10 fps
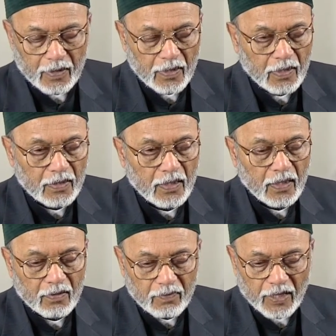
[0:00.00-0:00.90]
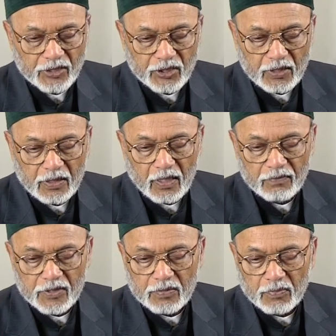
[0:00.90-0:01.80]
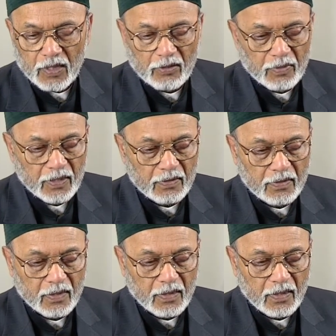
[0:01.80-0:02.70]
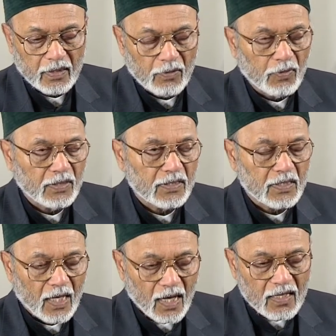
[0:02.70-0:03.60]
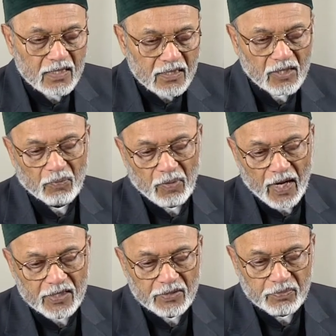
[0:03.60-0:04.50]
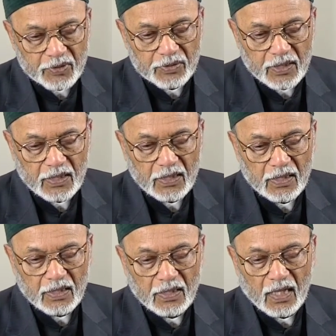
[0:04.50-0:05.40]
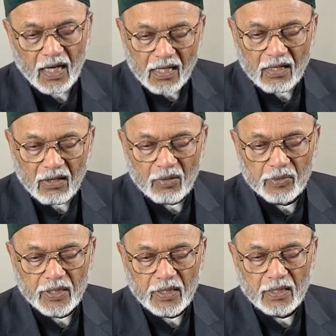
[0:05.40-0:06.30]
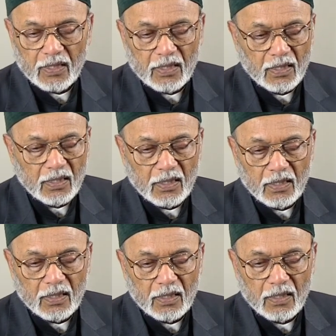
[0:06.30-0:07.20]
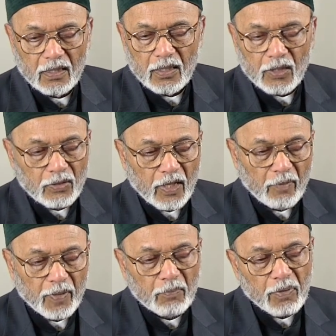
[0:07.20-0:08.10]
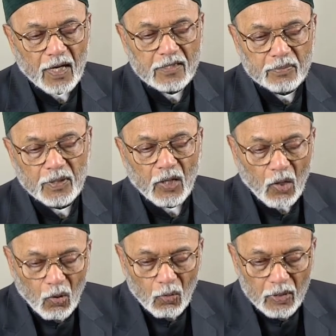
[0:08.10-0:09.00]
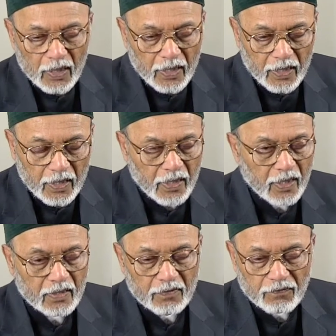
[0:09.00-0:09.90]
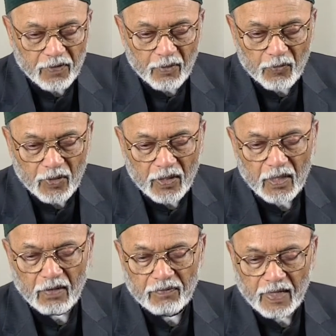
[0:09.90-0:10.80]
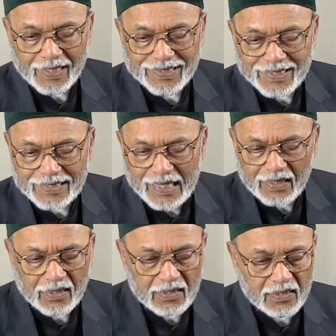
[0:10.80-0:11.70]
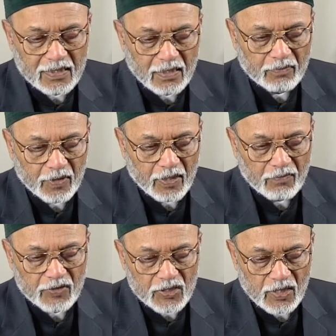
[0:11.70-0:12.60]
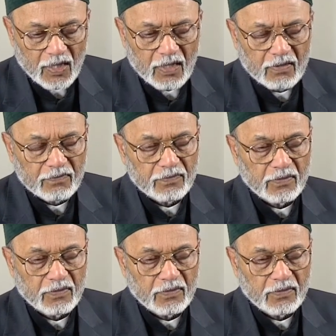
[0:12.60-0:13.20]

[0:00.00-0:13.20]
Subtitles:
The erection of this monument, with its unsurpassed beauty and harmony, could have been possible only in the framework of an ecstatic Islam in which love,